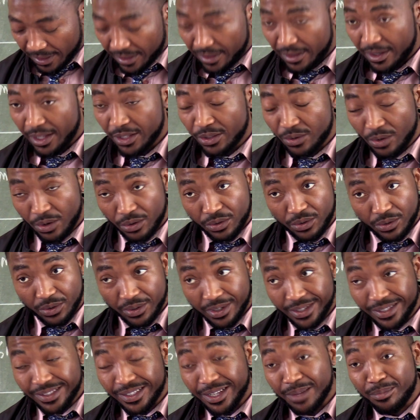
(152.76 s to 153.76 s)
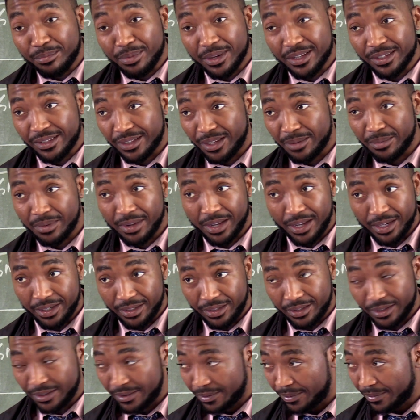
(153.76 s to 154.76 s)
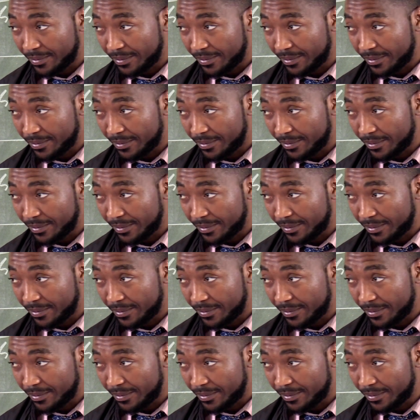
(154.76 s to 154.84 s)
Let's go through the step-by-step guide.